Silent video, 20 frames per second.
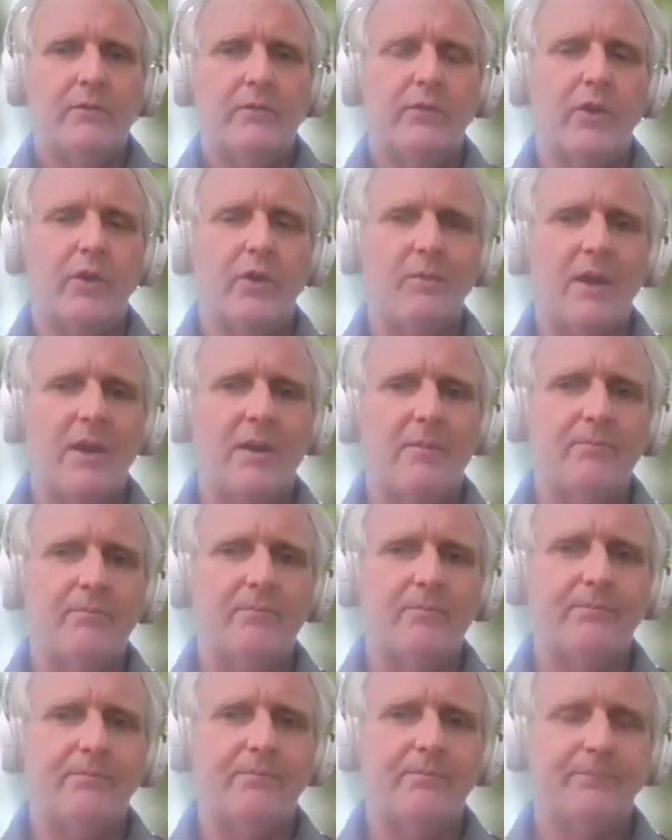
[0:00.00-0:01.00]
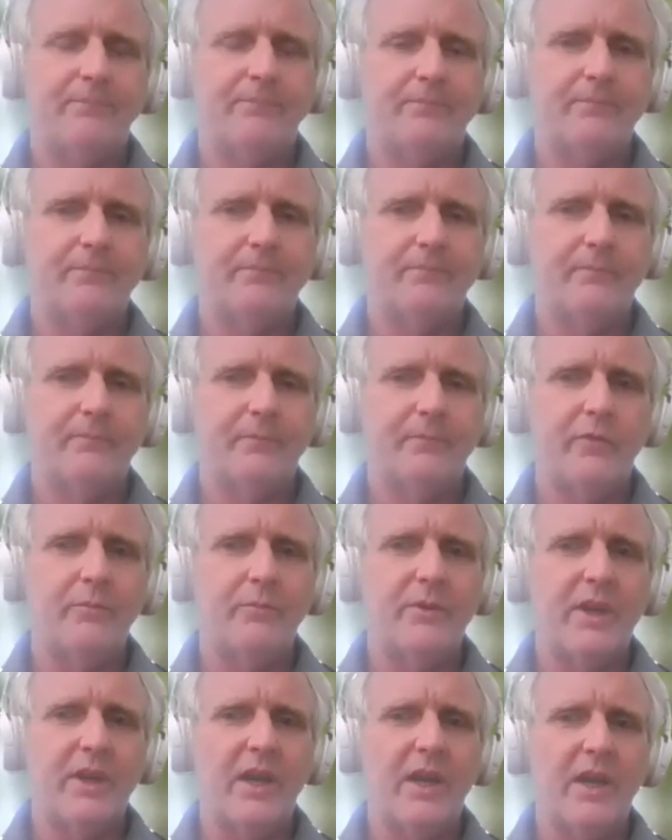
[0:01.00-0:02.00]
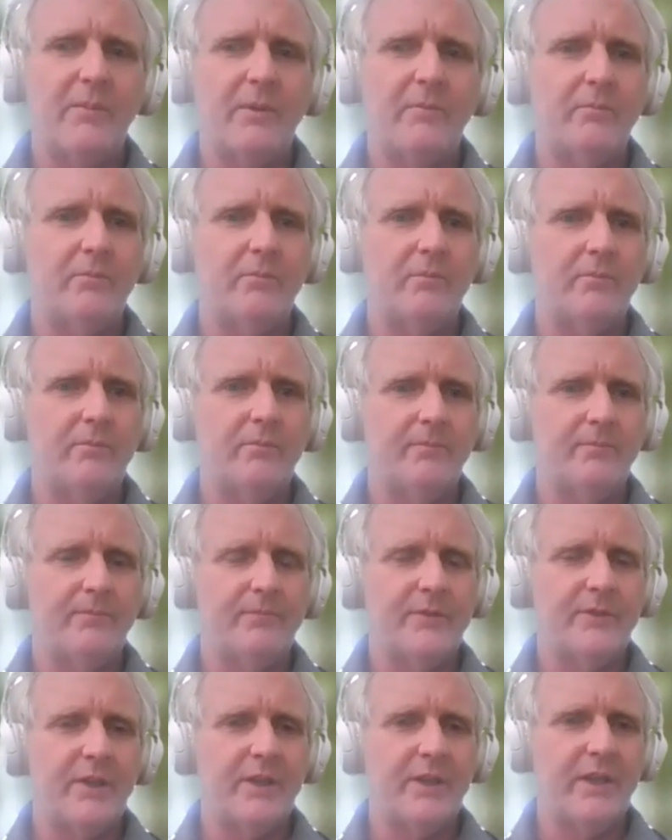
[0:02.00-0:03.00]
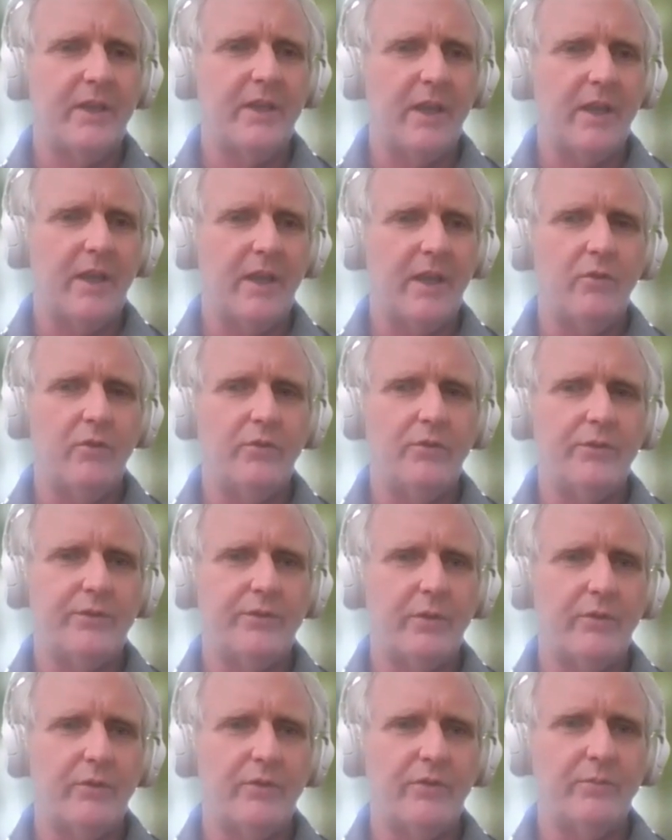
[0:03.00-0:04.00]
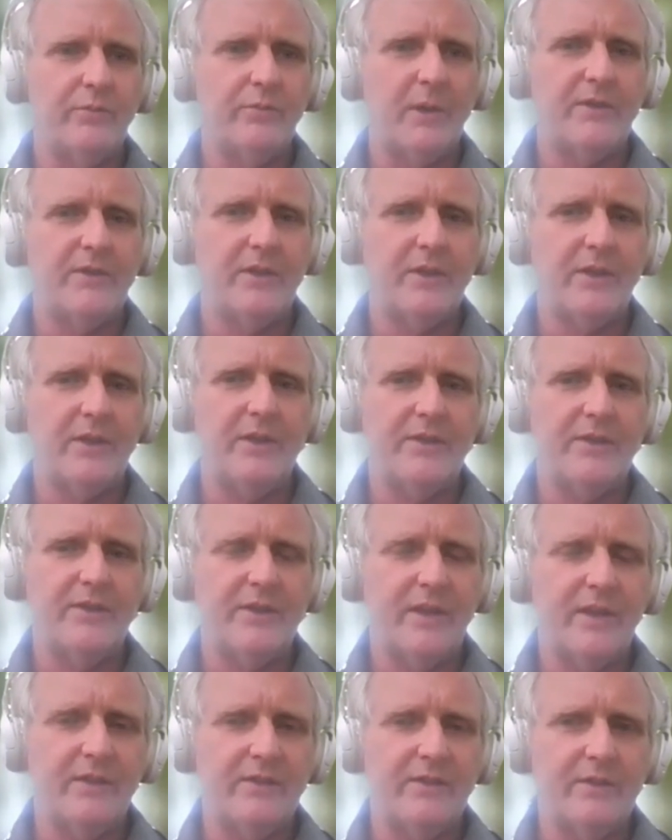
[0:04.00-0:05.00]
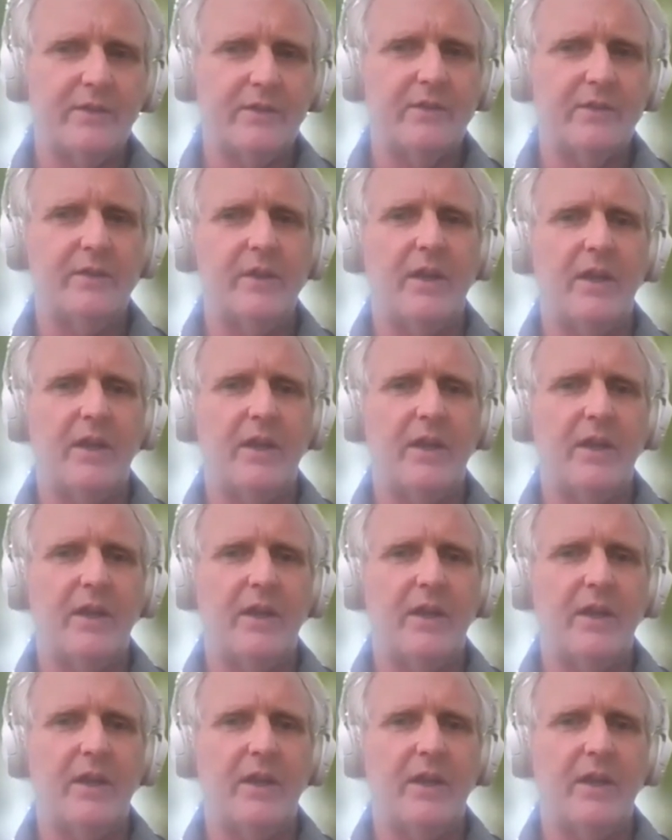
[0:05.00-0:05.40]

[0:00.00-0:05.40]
Niamen Zelike, who's basically says,